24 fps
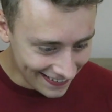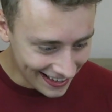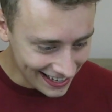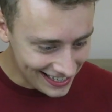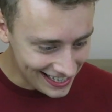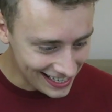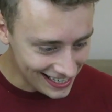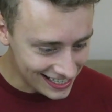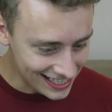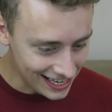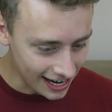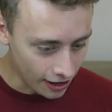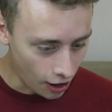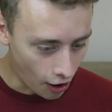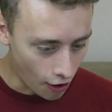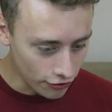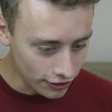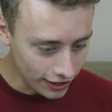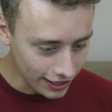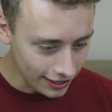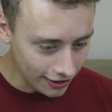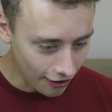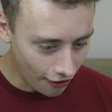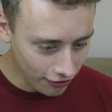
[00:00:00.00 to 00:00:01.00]
This is sick.
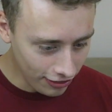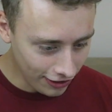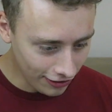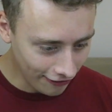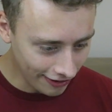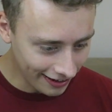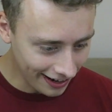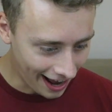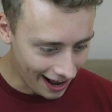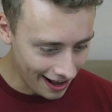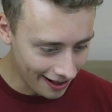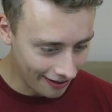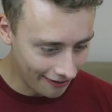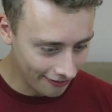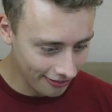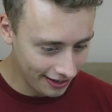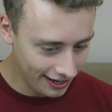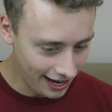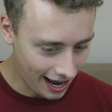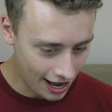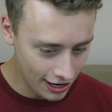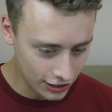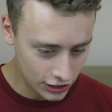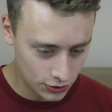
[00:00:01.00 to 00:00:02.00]
Are they? Are they like? Are
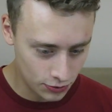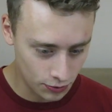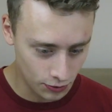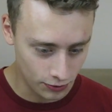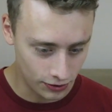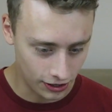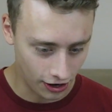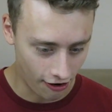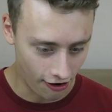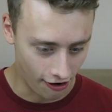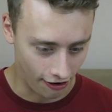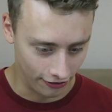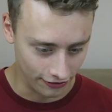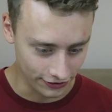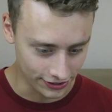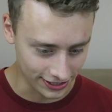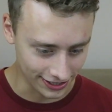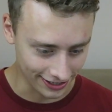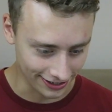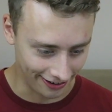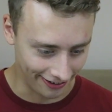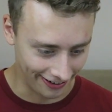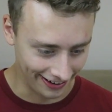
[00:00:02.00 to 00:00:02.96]
they actual cars?